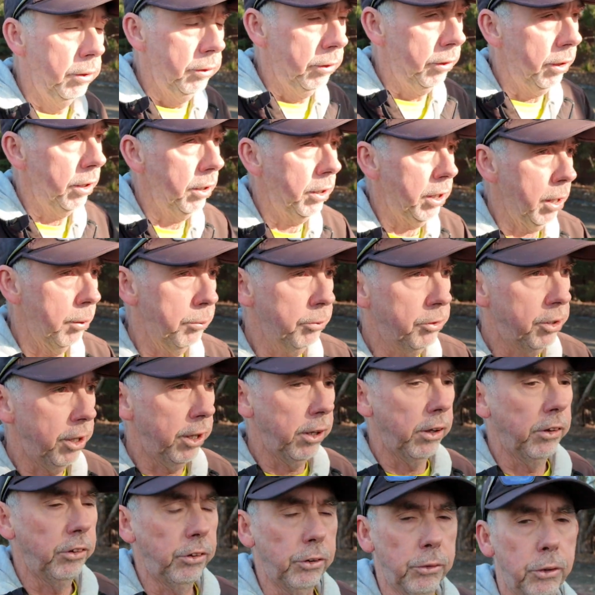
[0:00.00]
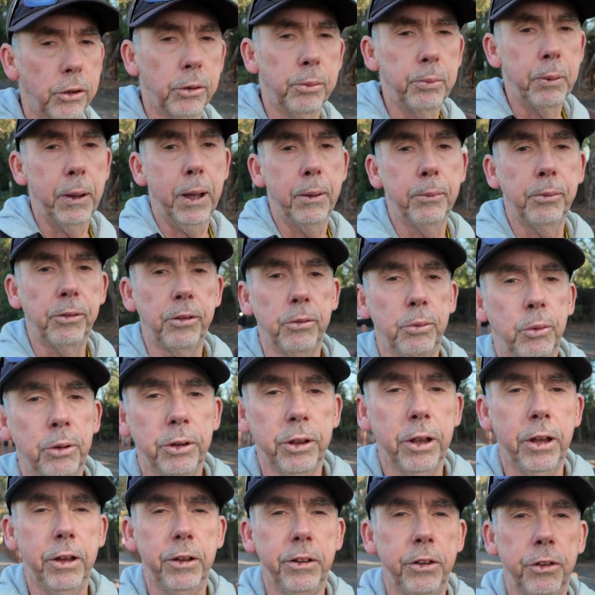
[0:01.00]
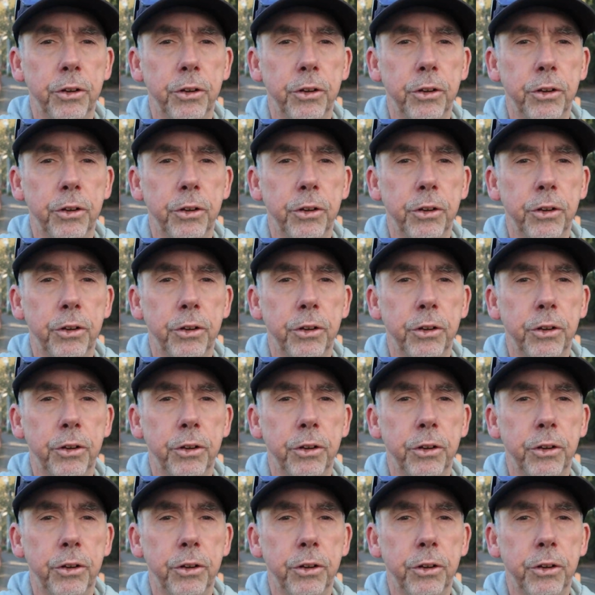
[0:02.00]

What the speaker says: take up tennis, or perhaps what they